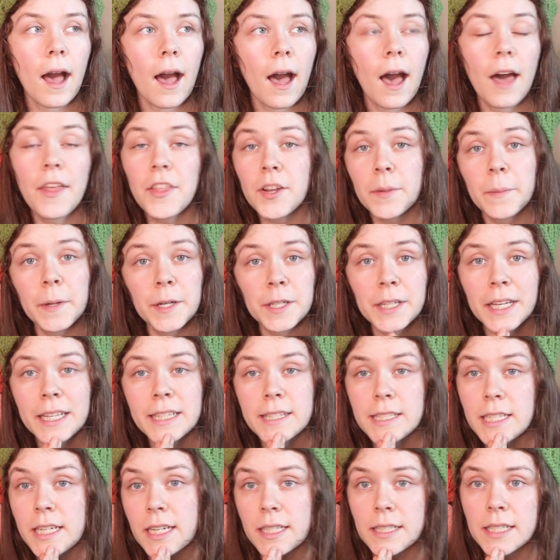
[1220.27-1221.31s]
Other market
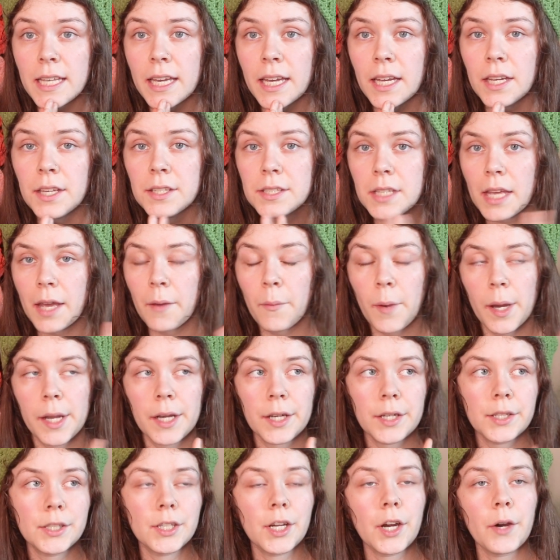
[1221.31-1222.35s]
details I
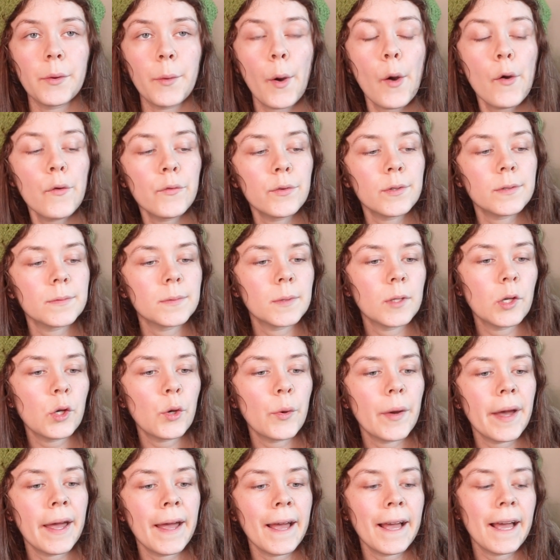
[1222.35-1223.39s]
wanted to go over real
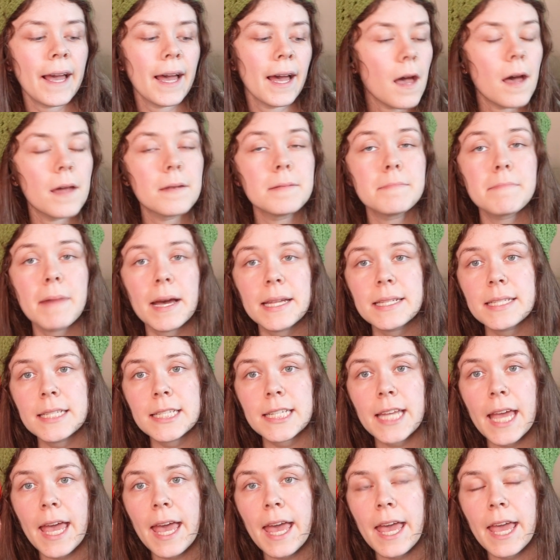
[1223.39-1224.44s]
quick. On
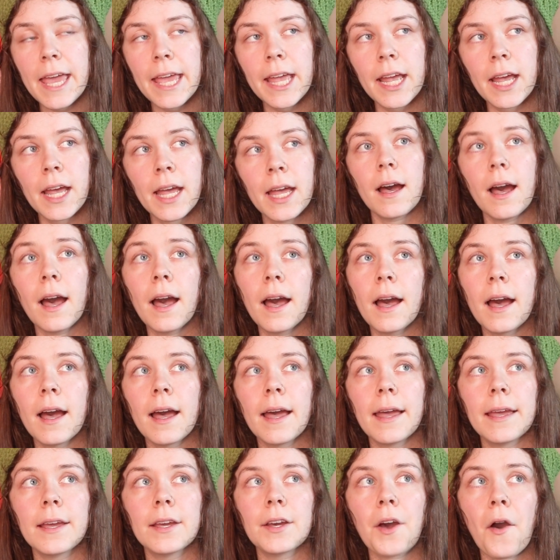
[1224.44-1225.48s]
Monday,
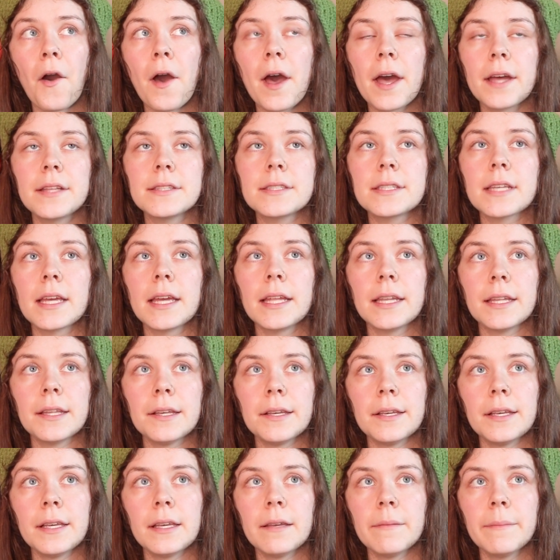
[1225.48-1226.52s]
I got an
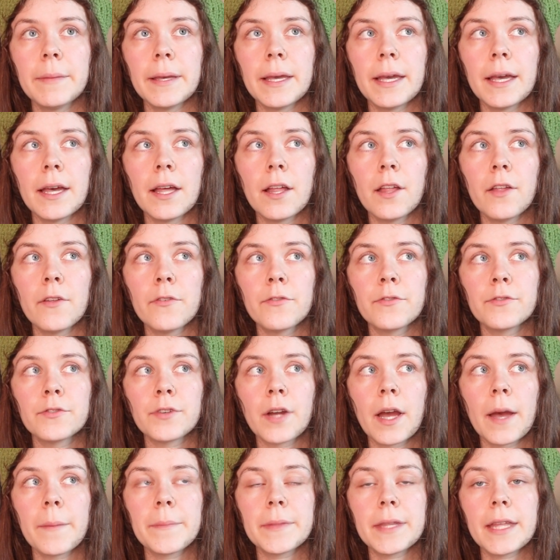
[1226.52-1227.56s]
email
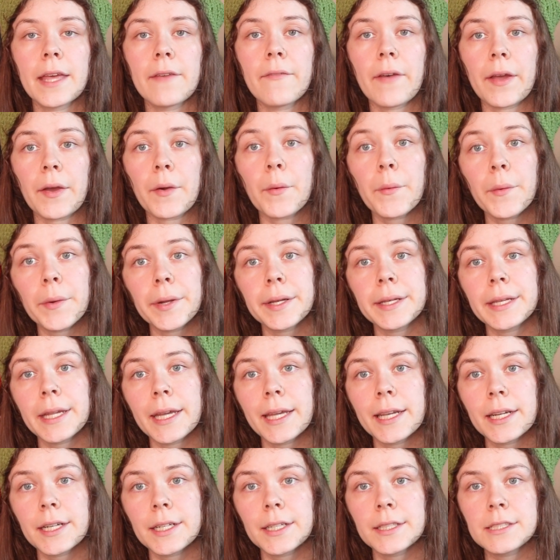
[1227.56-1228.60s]
from the event
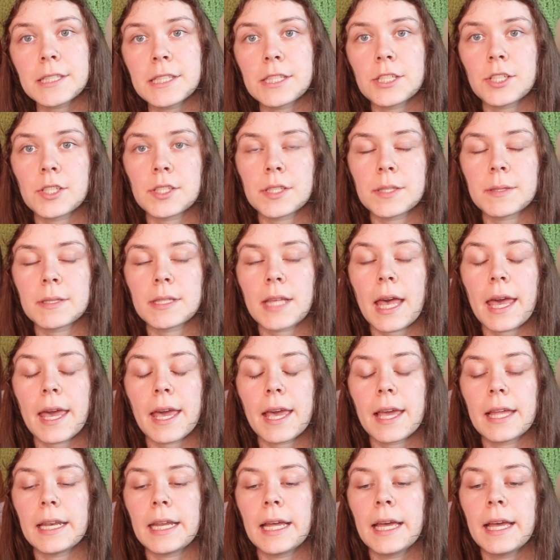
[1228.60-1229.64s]
coordinator just
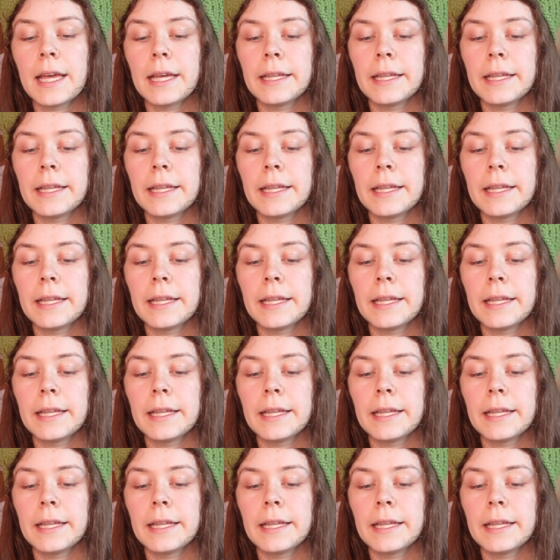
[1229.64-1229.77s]
saying